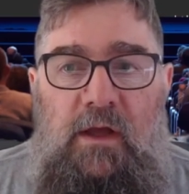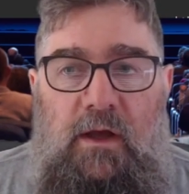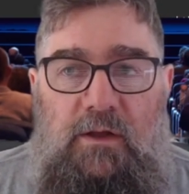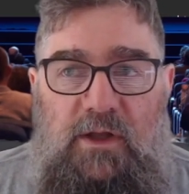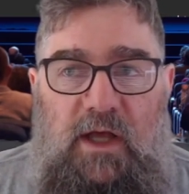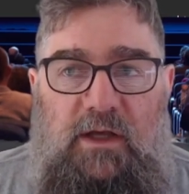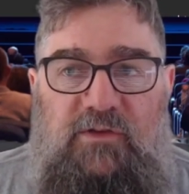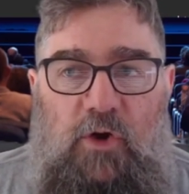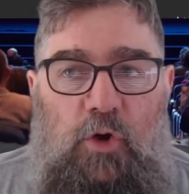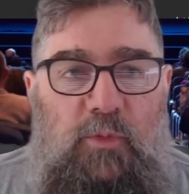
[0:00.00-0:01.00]
a
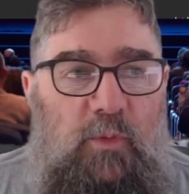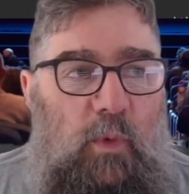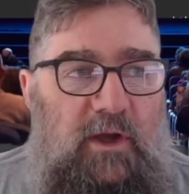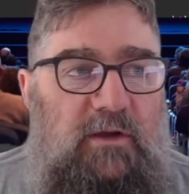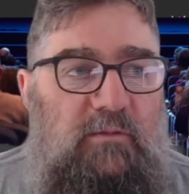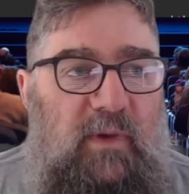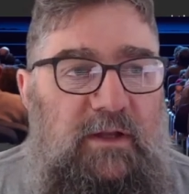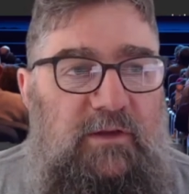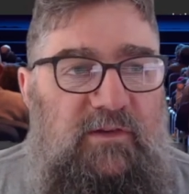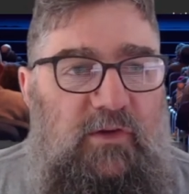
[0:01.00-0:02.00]
large open wagon
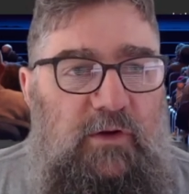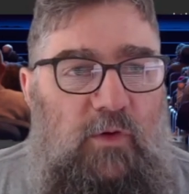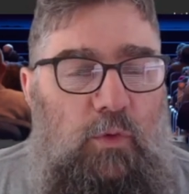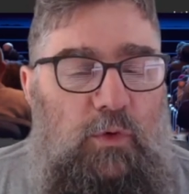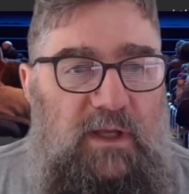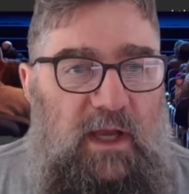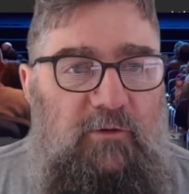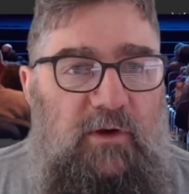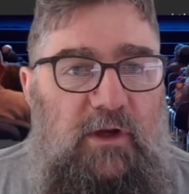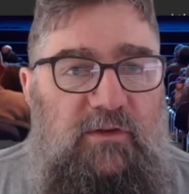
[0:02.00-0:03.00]
mainly designed for hauling
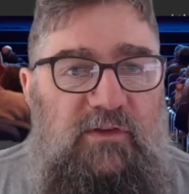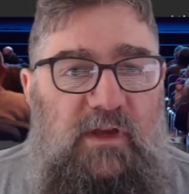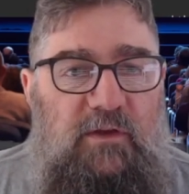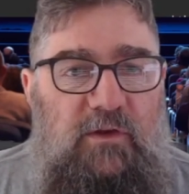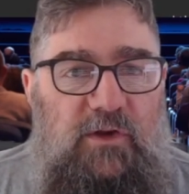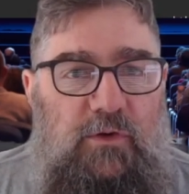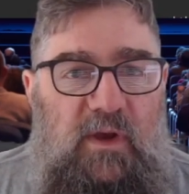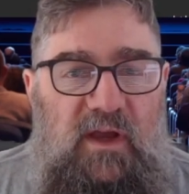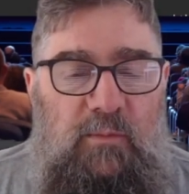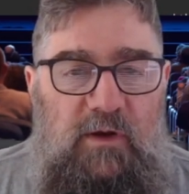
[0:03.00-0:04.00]
aggregates, and a new
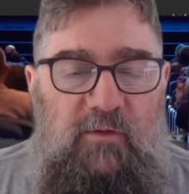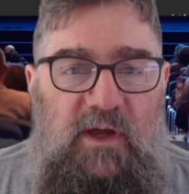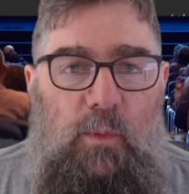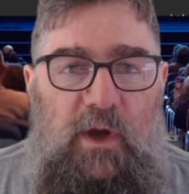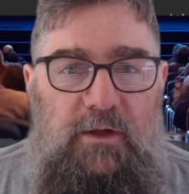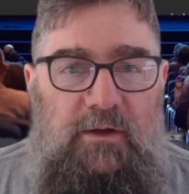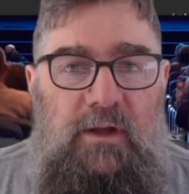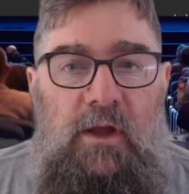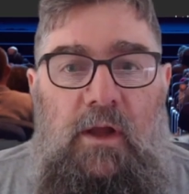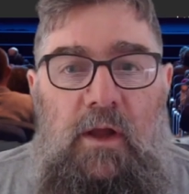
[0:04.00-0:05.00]
MFA wagon.
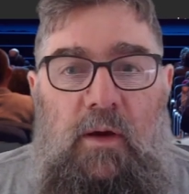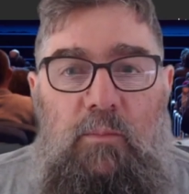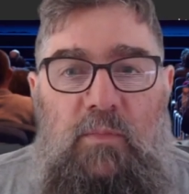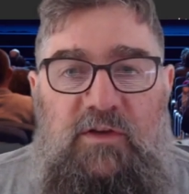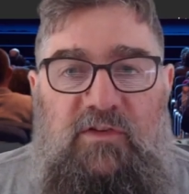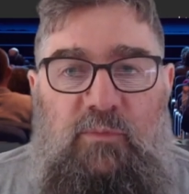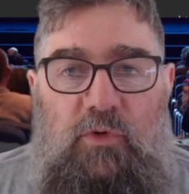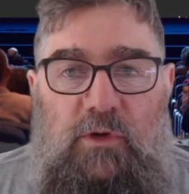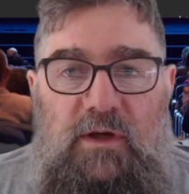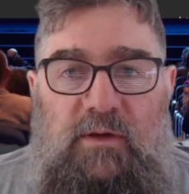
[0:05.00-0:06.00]
Much
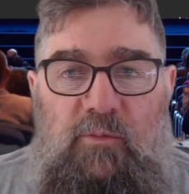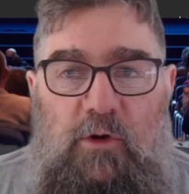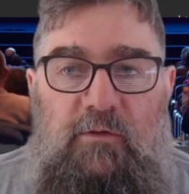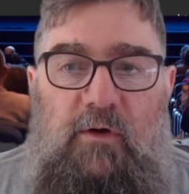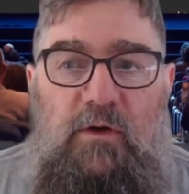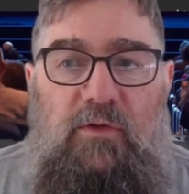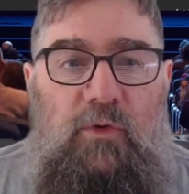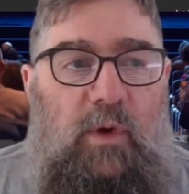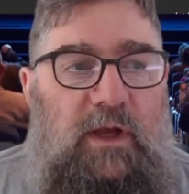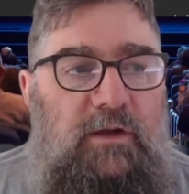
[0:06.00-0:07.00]
smaller in profile,
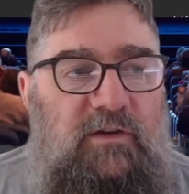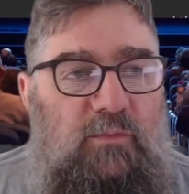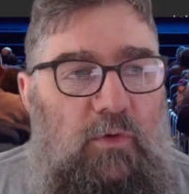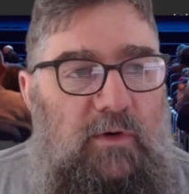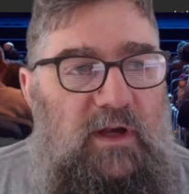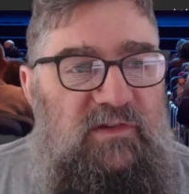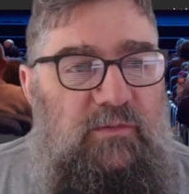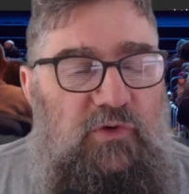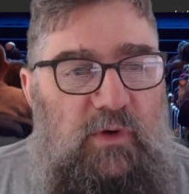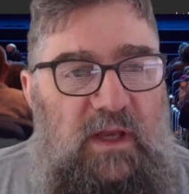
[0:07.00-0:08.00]
the wagon is more
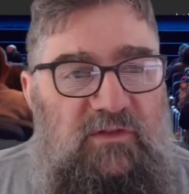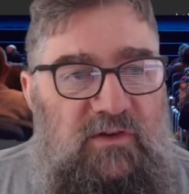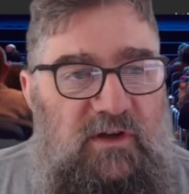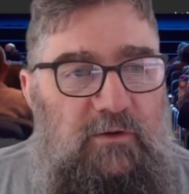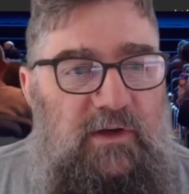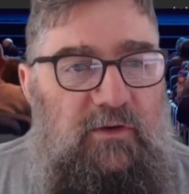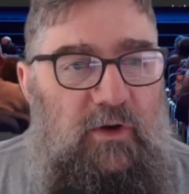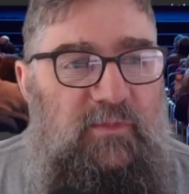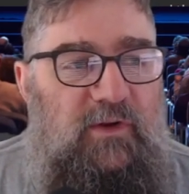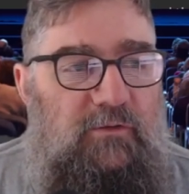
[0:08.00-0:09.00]
accustomed to engineering
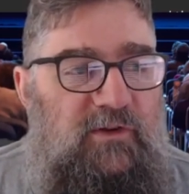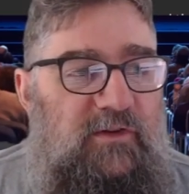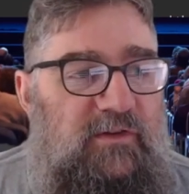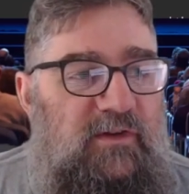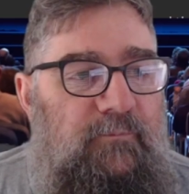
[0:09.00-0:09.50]
type services.